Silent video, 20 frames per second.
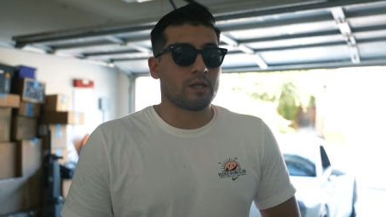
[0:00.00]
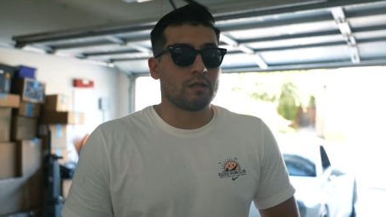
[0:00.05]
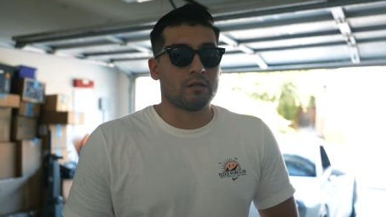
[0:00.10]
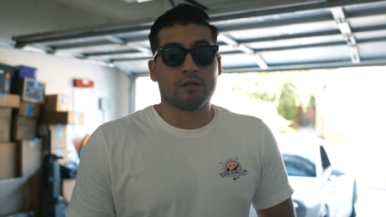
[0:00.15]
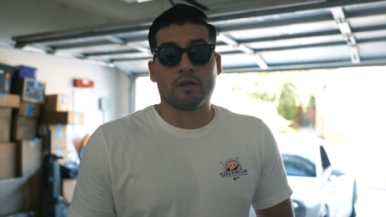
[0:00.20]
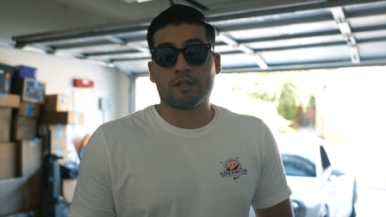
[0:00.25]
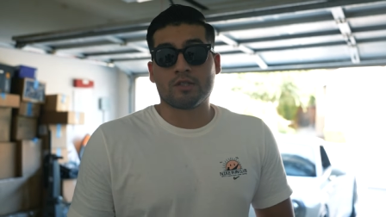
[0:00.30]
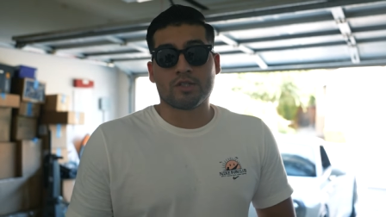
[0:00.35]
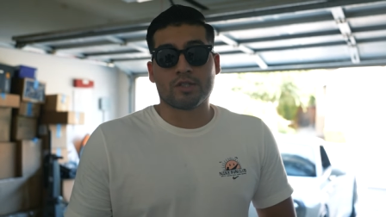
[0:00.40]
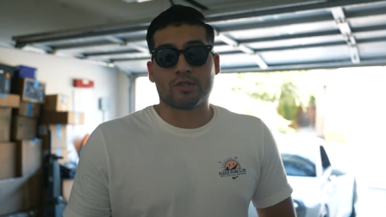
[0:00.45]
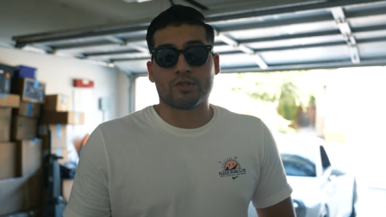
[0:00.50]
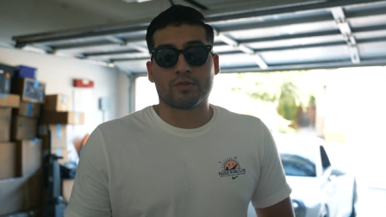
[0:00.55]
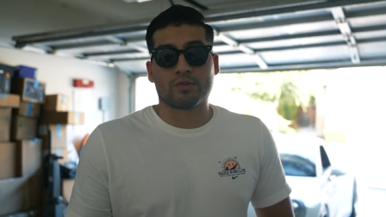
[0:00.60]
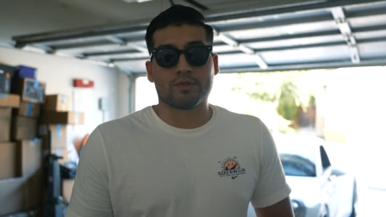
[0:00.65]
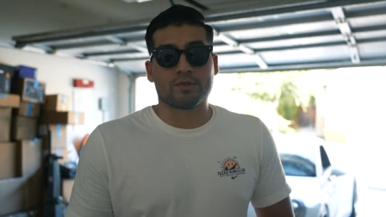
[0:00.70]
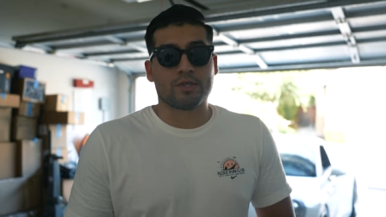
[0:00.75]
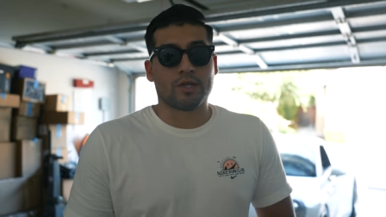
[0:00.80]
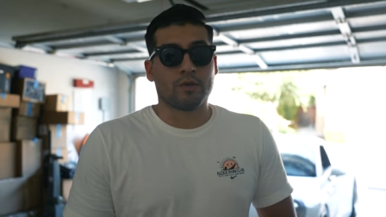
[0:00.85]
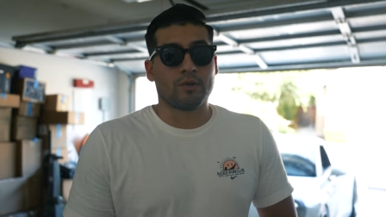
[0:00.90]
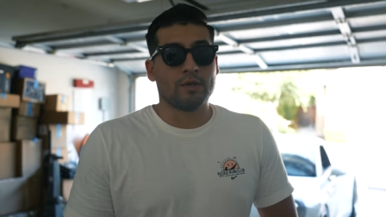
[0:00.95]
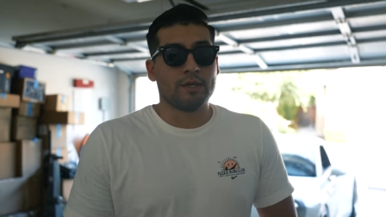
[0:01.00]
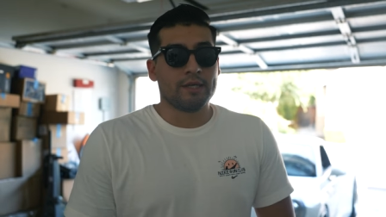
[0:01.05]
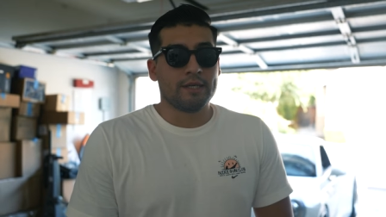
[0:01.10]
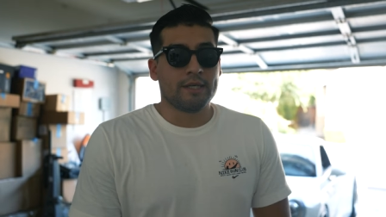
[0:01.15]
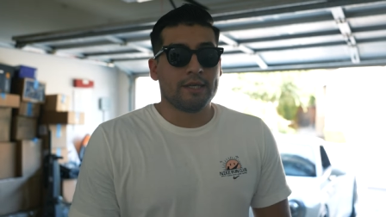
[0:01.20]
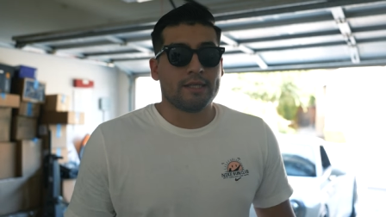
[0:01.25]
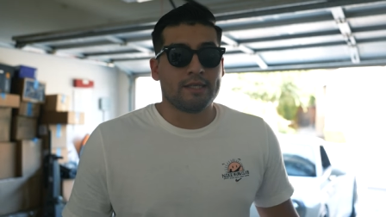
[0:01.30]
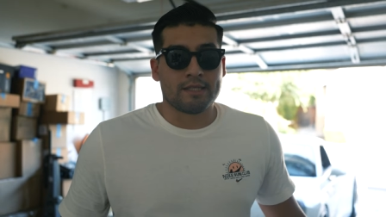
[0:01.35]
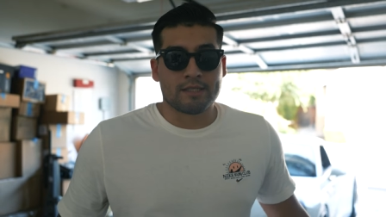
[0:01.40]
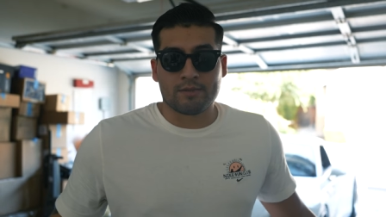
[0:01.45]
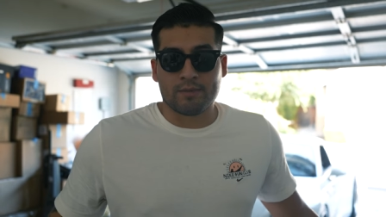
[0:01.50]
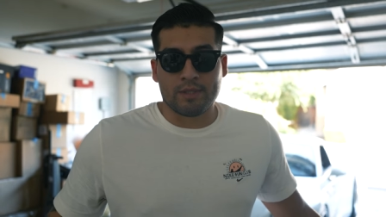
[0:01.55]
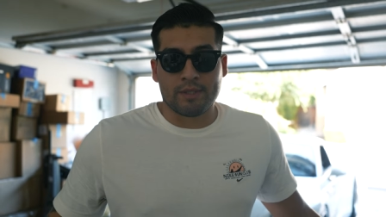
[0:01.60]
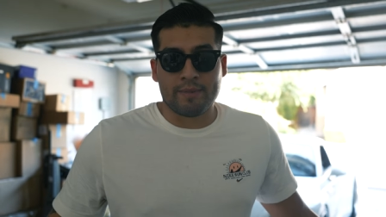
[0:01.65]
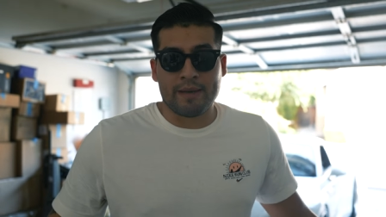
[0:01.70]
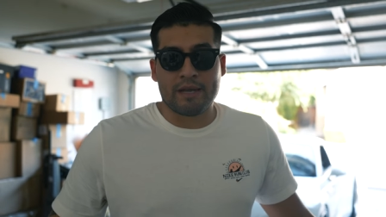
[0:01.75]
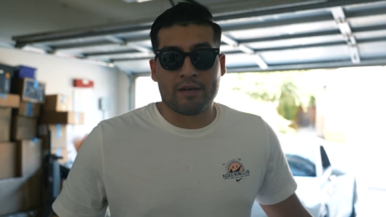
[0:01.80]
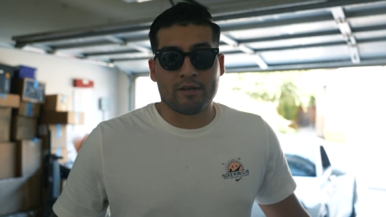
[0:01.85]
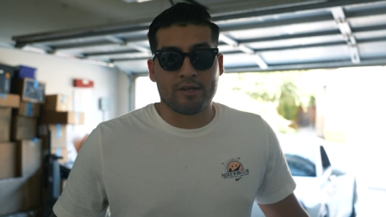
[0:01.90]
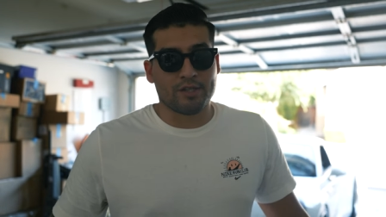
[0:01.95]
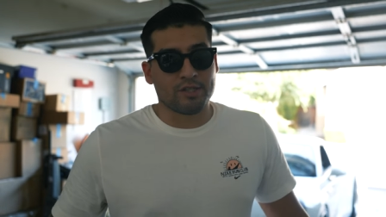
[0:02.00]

launch control, so it doesn't really matter.